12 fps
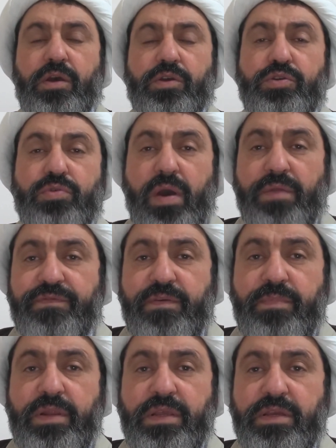You are
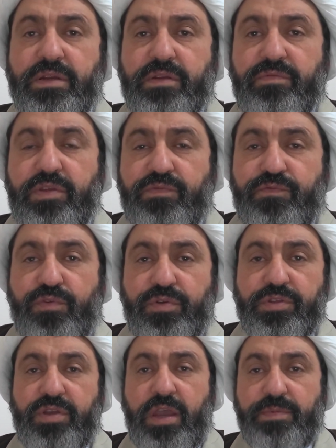familiar with
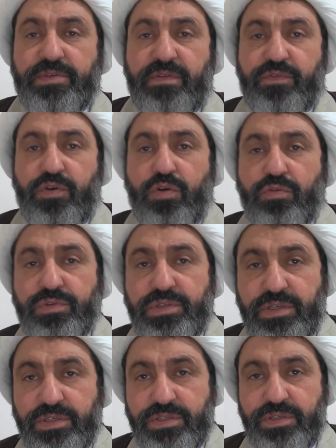four types of
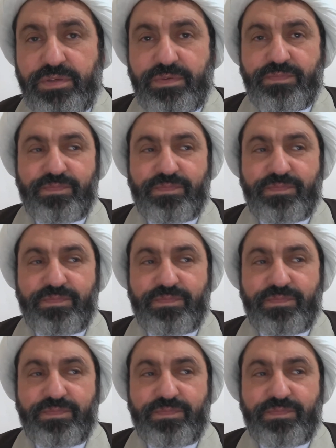causes.